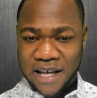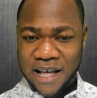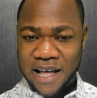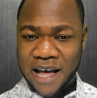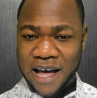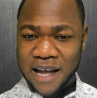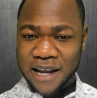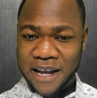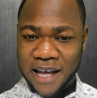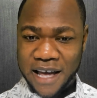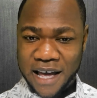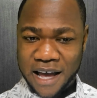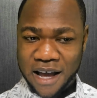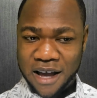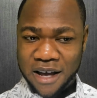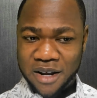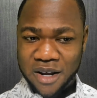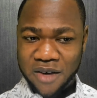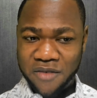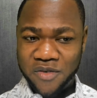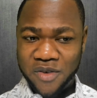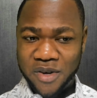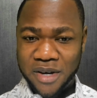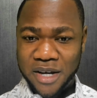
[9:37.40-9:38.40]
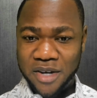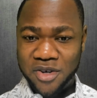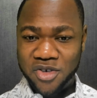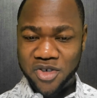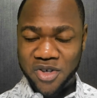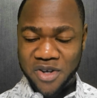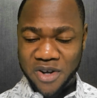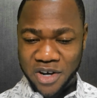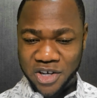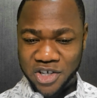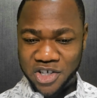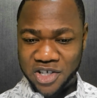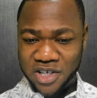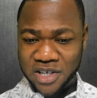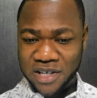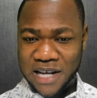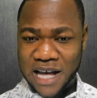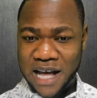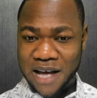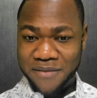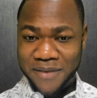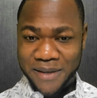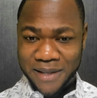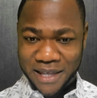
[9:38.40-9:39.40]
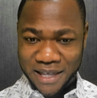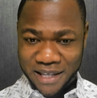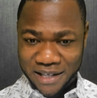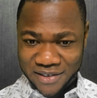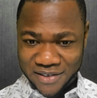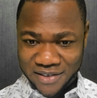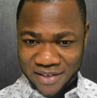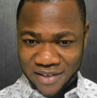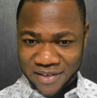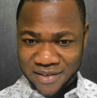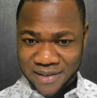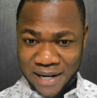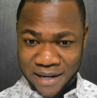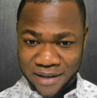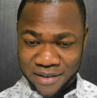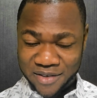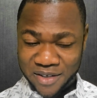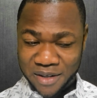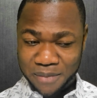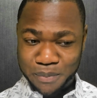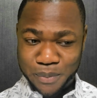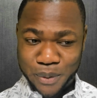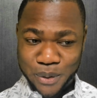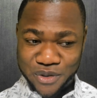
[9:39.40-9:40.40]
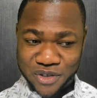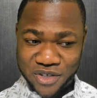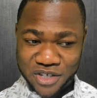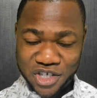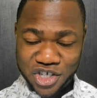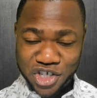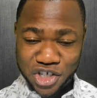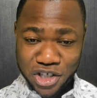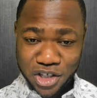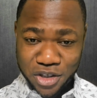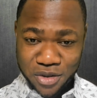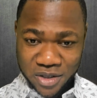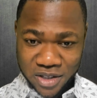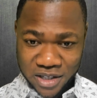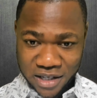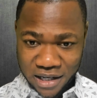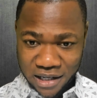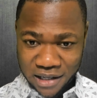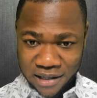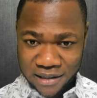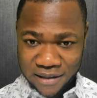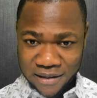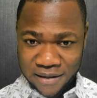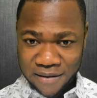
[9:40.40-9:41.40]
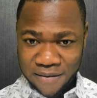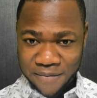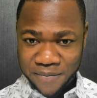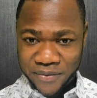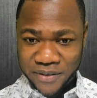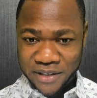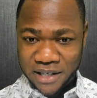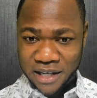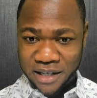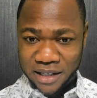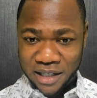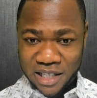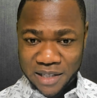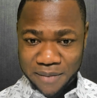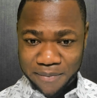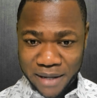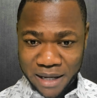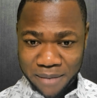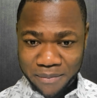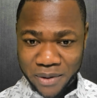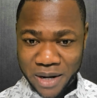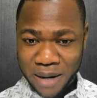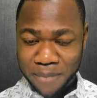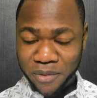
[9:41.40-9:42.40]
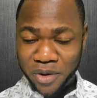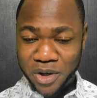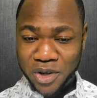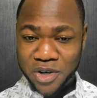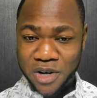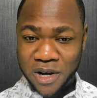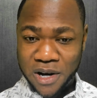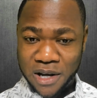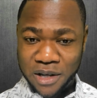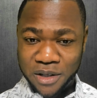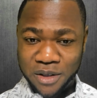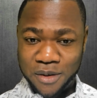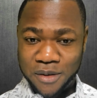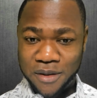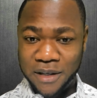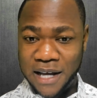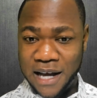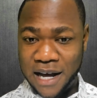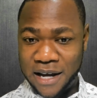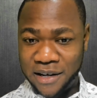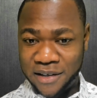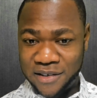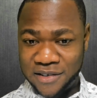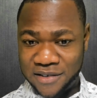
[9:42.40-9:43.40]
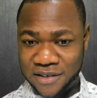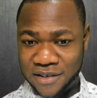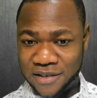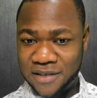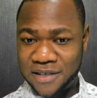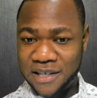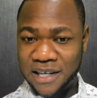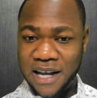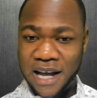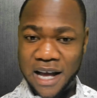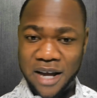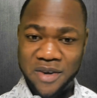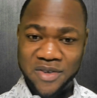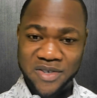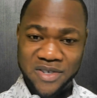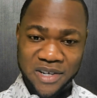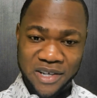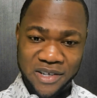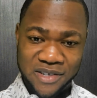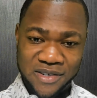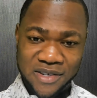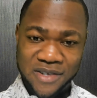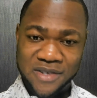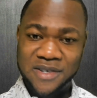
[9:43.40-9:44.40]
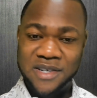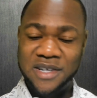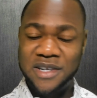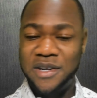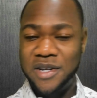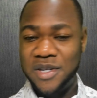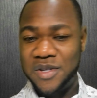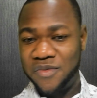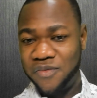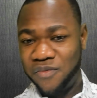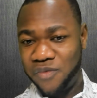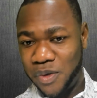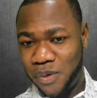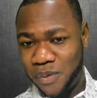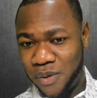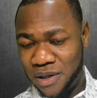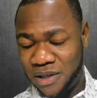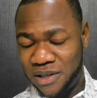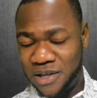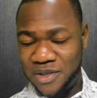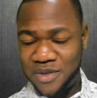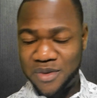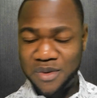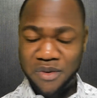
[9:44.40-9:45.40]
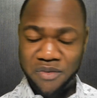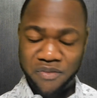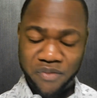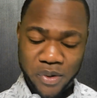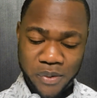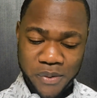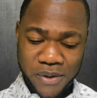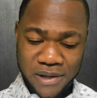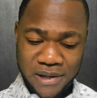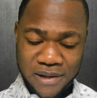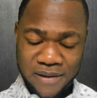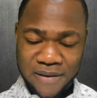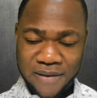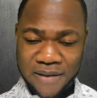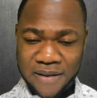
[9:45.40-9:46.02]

At the end of your introduction, have a thesis. That is the position you take. In this paper, I'm going to argue God exists. God doesn't exist. There's free will, there's no free will.